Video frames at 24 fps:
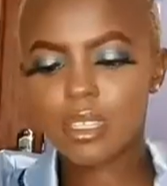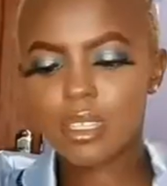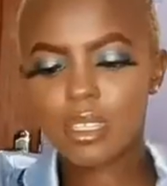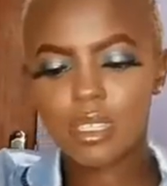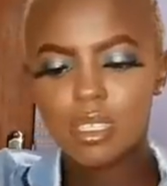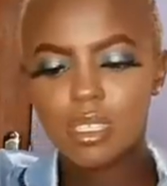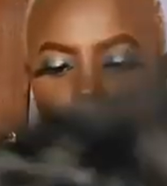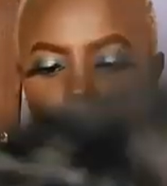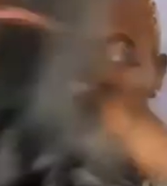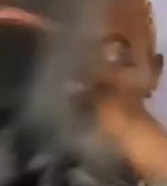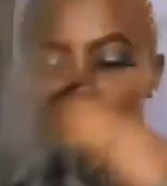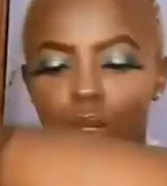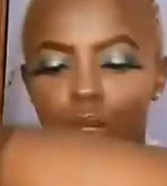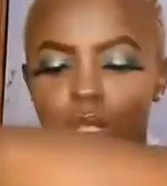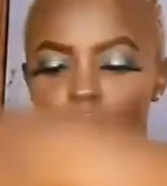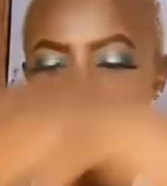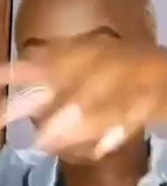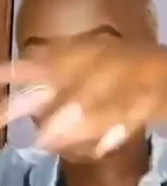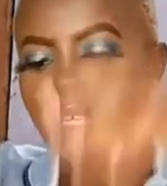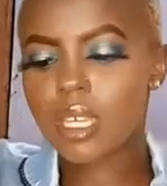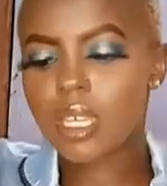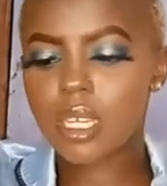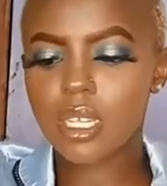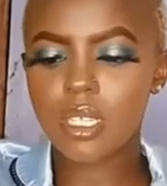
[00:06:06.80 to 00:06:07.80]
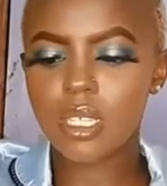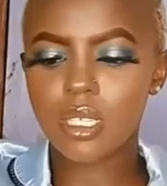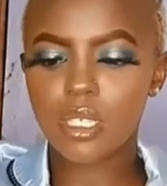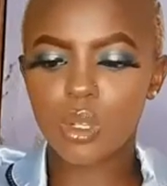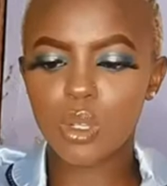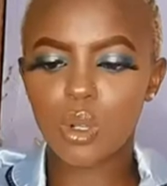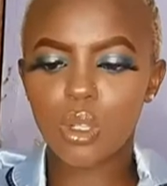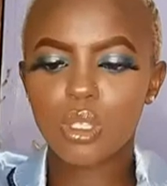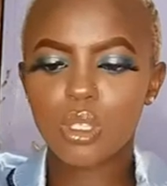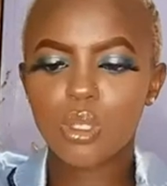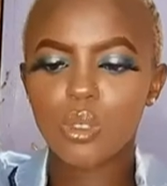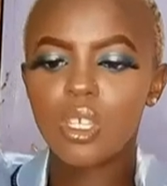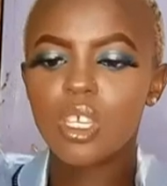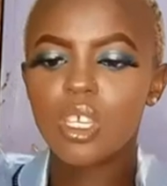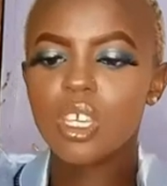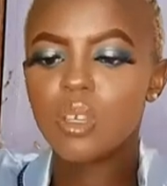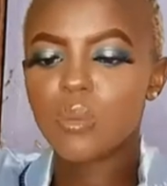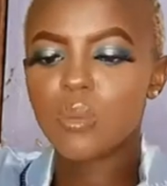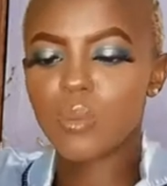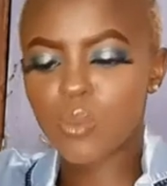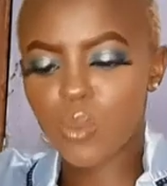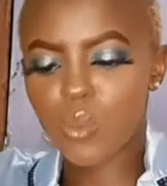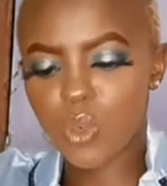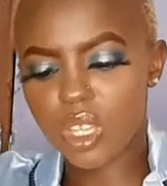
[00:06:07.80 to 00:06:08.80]
this out again it also
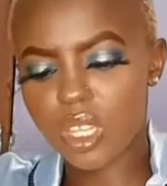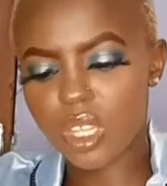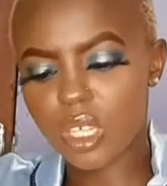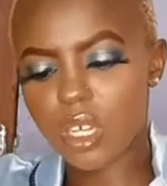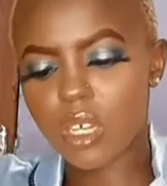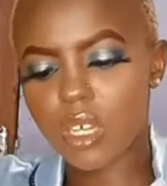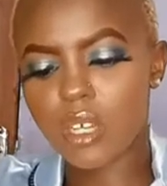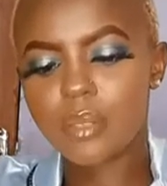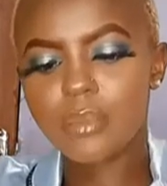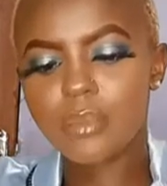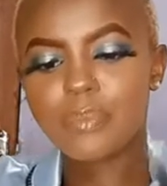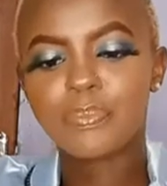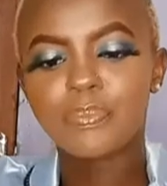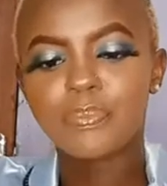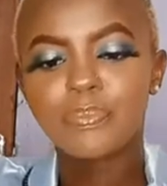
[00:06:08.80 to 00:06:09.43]
came with a